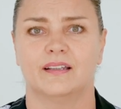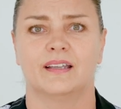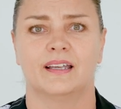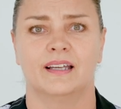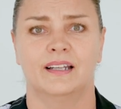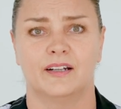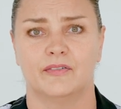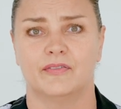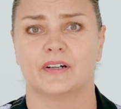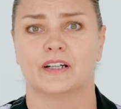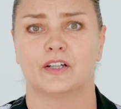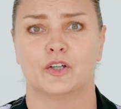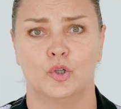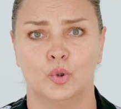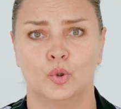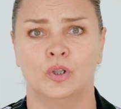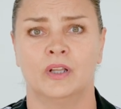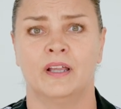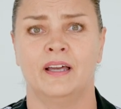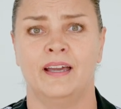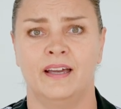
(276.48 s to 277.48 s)
kind of a
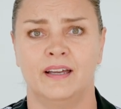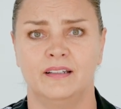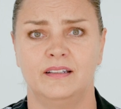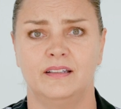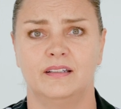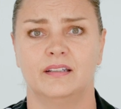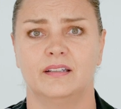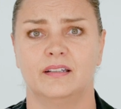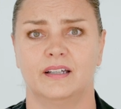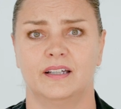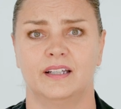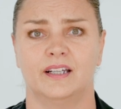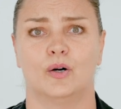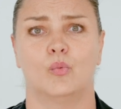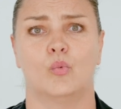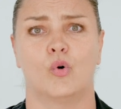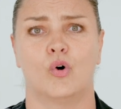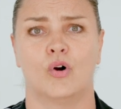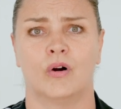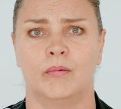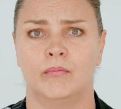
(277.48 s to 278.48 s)
cool head and a
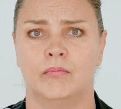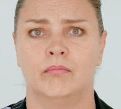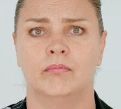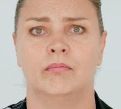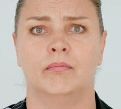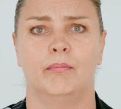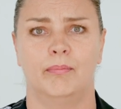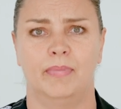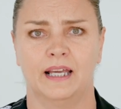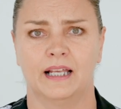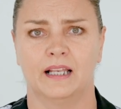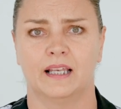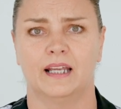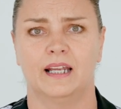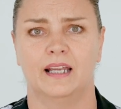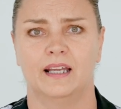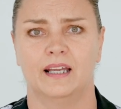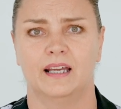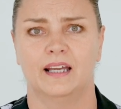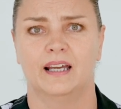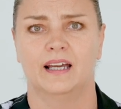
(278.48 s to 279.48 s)
warm belly.